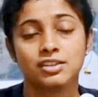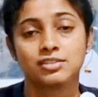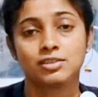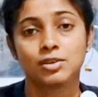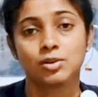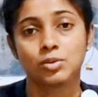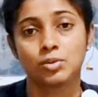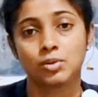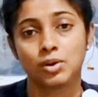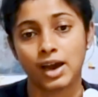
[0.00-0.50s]

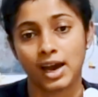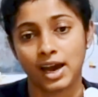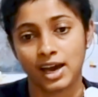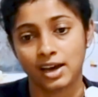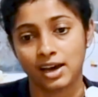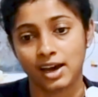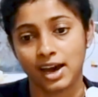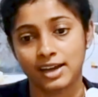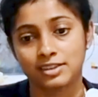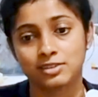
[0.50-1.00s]
So
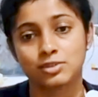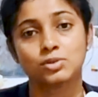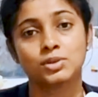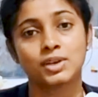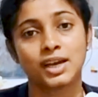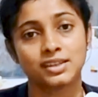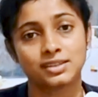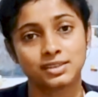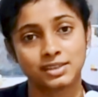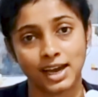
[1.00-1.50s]
as
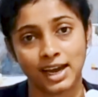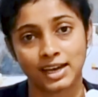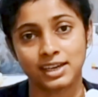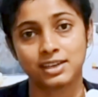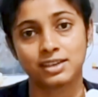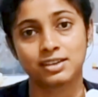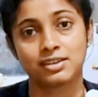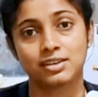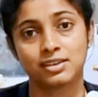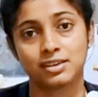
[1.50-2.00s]
soon as
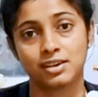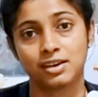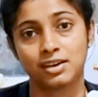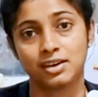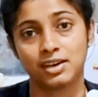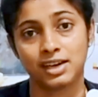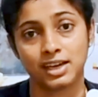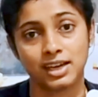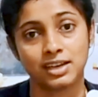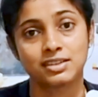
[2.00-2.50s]
that
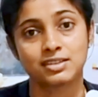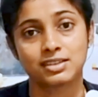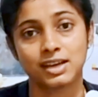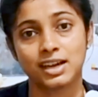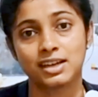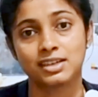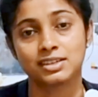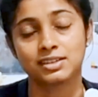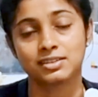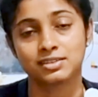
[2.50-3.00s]

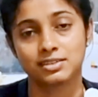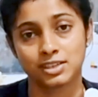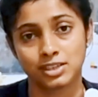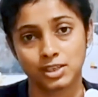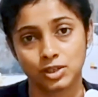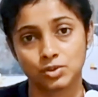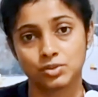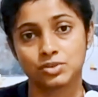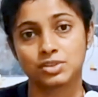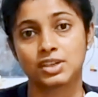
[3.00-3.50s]
insult is
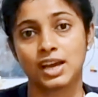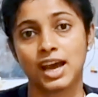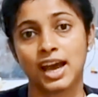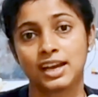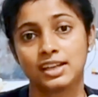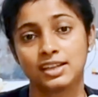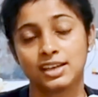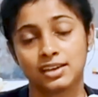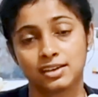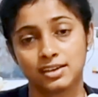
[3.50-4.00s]
reduced,
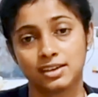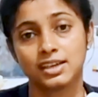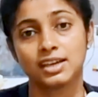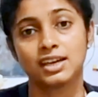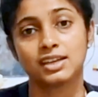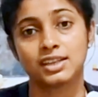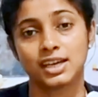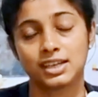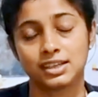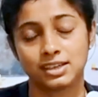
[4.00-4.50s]
and the
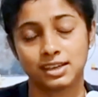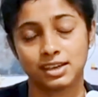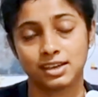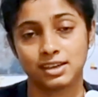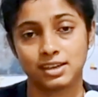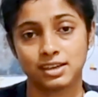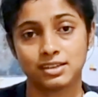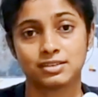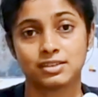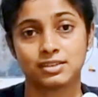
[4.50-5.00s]
earlier that
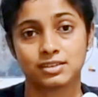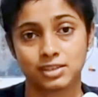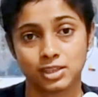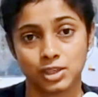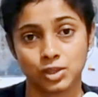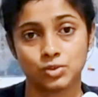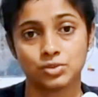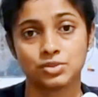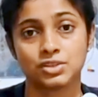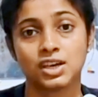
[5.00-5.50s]
is
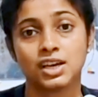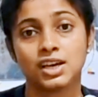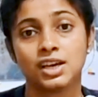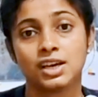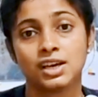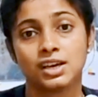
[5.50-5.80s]
reduced,